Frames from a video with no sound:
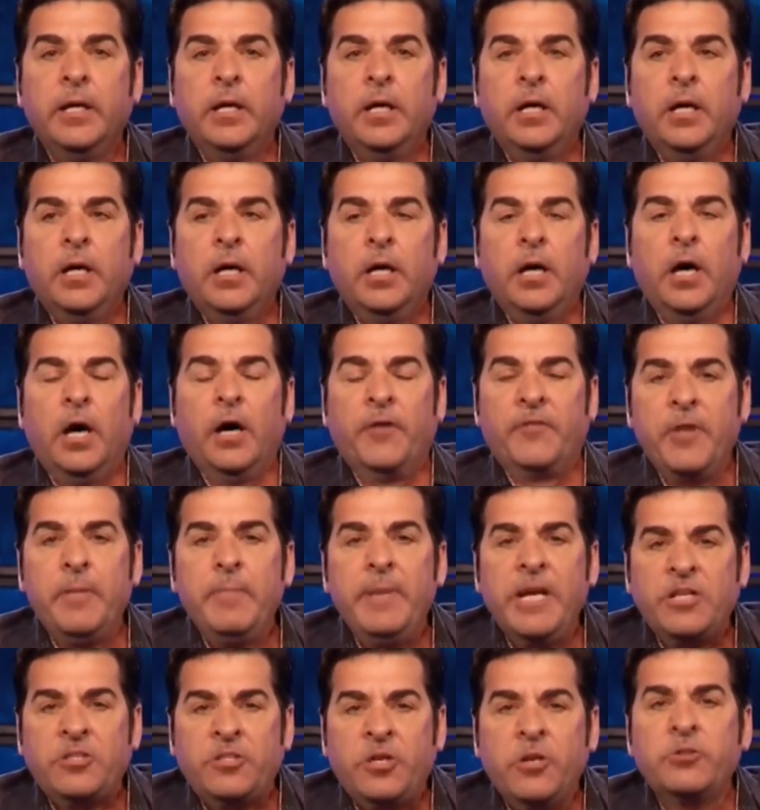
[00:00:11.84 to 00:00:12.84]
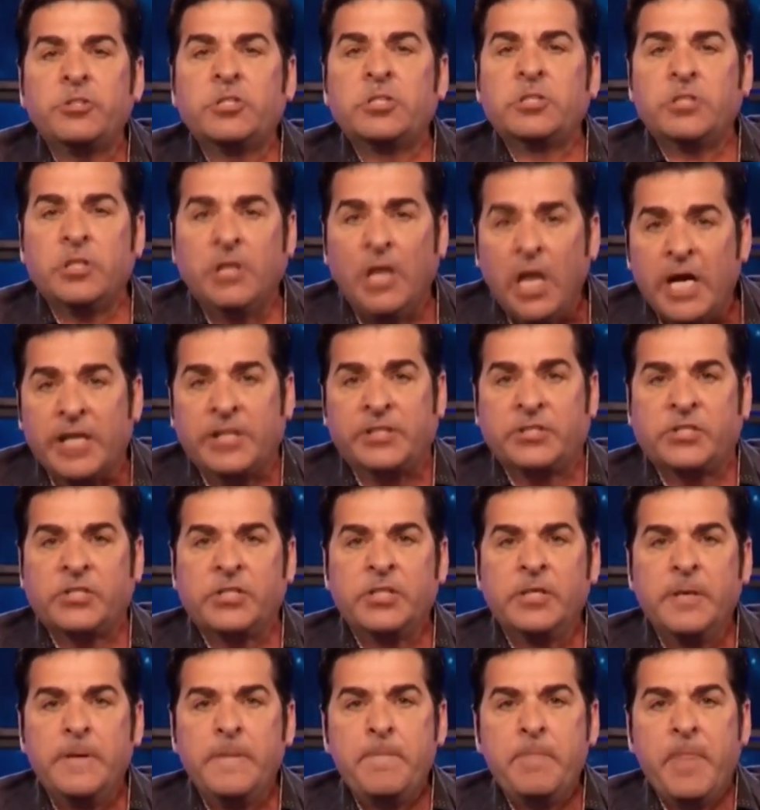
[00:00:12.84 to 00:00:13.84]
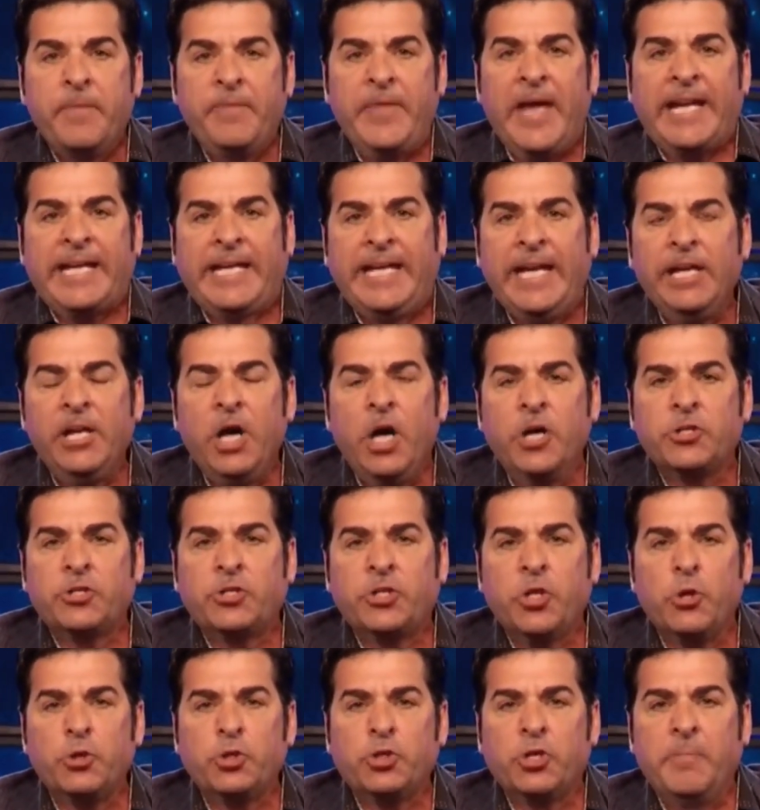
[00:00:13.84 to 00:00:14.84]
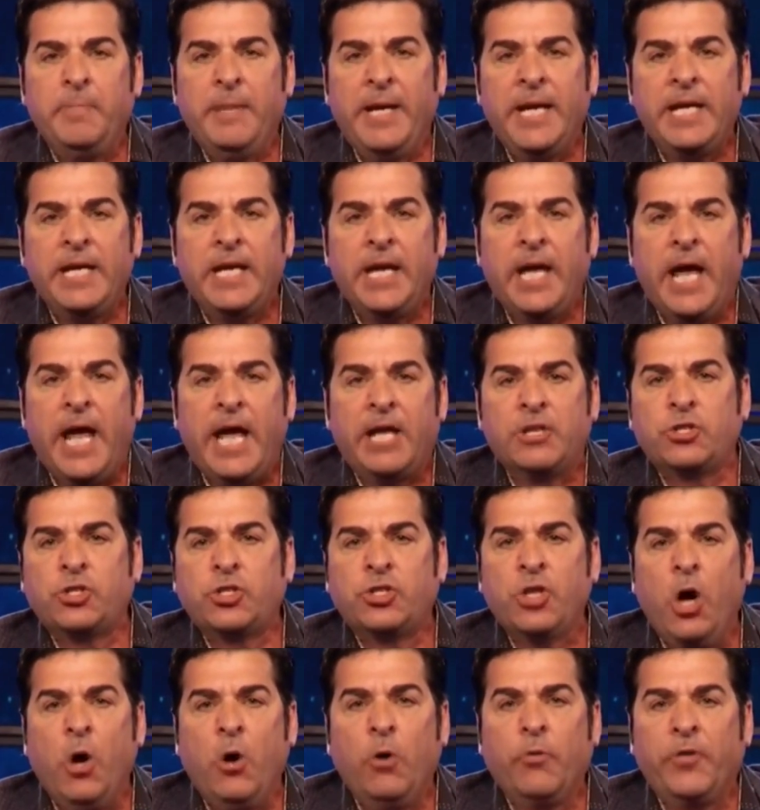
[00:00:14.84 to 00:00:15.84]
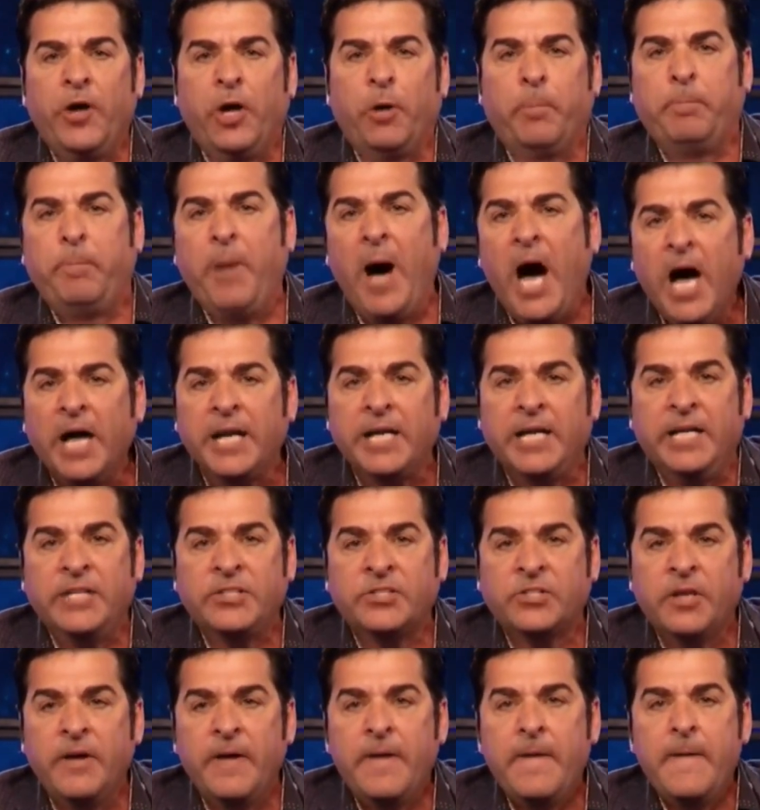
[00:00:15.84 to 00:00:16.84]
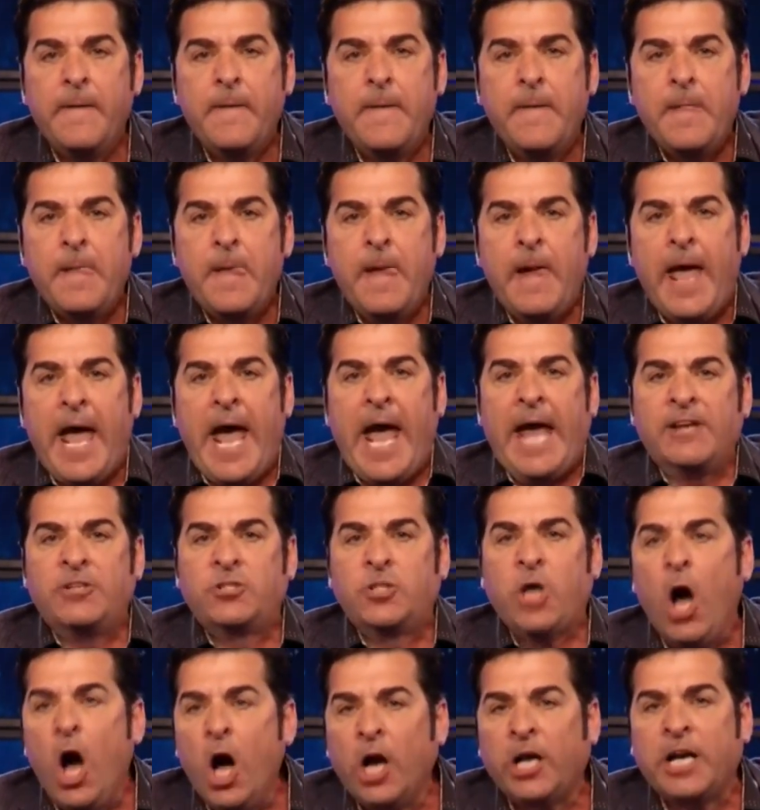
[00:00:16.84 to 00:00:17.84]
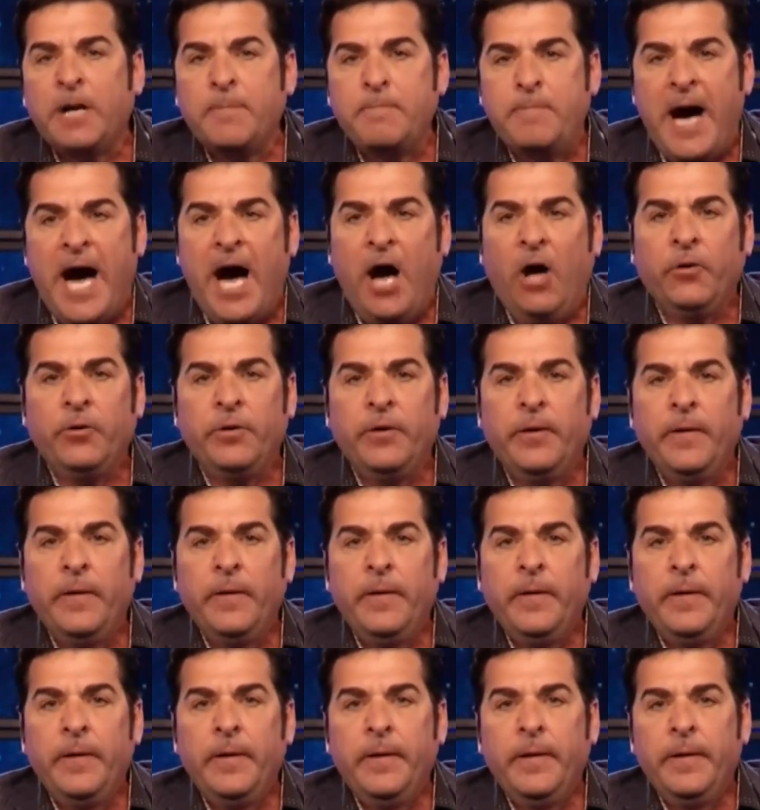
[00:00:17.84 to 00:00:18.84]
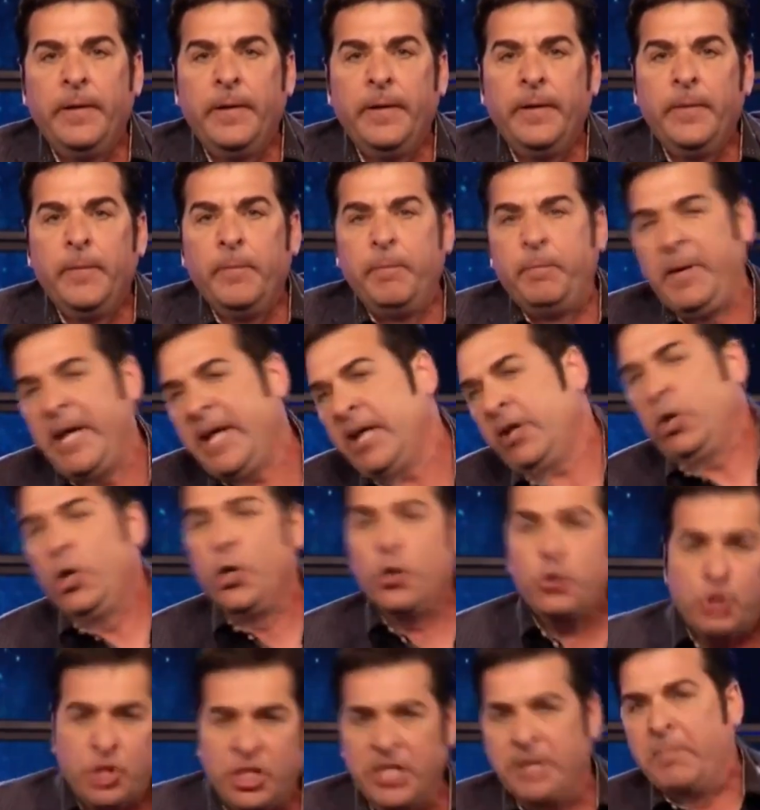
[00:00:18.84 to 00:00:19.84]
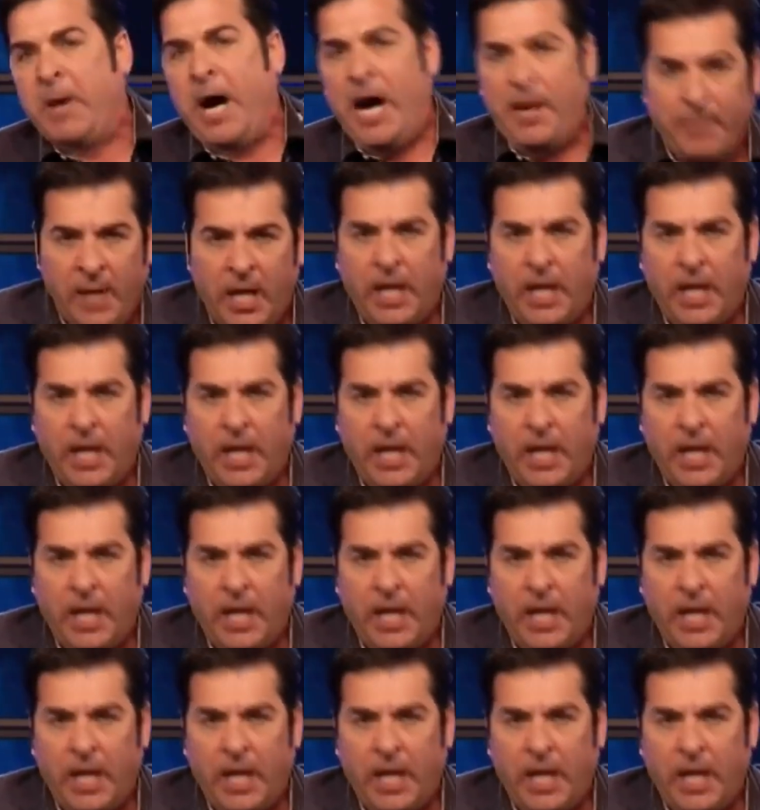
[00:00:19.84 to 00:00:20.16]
of the Me Too sluts that get on social media and show their bodies and talk about being hoochie mama?